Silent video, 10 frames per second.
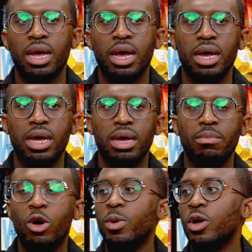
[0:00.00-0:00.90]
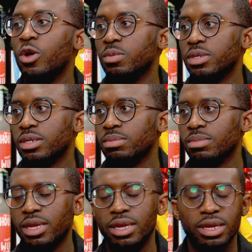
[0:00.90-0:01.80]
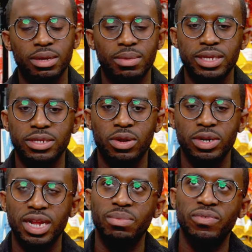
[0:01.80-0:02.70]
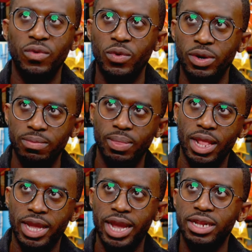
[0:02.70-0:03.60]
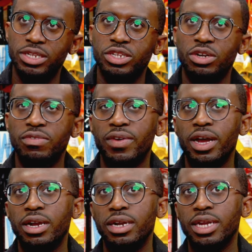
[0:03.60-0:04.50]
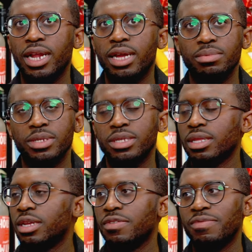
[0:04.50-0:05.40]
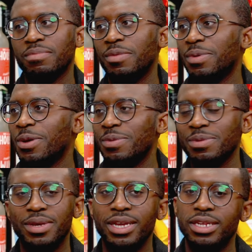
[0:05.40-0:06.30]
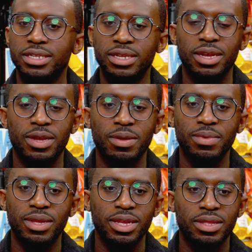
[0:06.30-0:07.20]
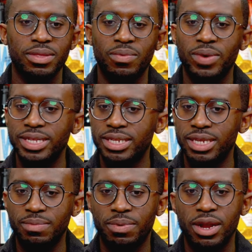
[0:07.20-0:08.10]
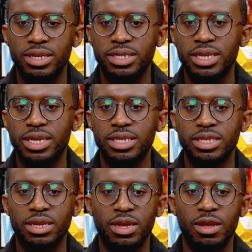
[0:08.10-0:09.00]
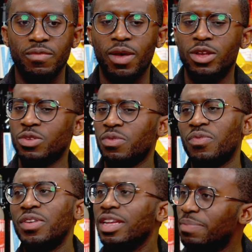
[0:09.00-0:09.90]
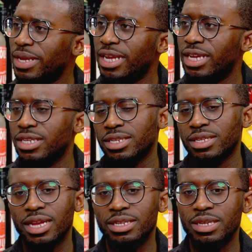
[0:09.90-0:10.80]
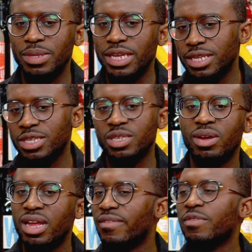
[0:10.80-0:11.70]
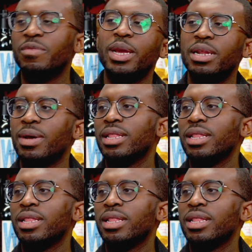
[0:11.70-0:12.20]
uh, mobile homes. Mm-hmm. Uh, I started that before I got into Surefire, and I just love mobile yeah. homes. Man. It's um, the renting process, um, also flipping. Yeah. It's like some of the easiest money I've ever made in my